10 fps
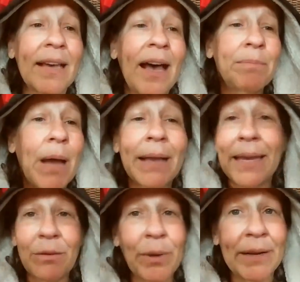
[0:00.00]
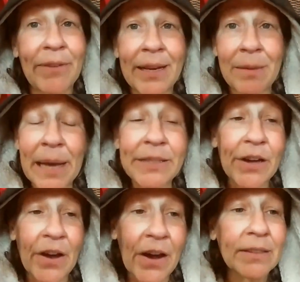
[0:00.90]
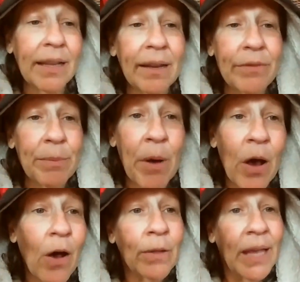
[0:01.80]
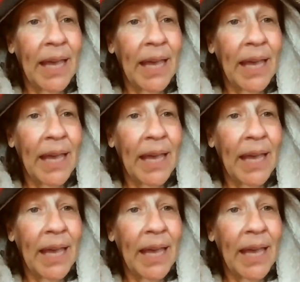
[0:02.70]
I'm not getting rid of any of my dogs. I love them all.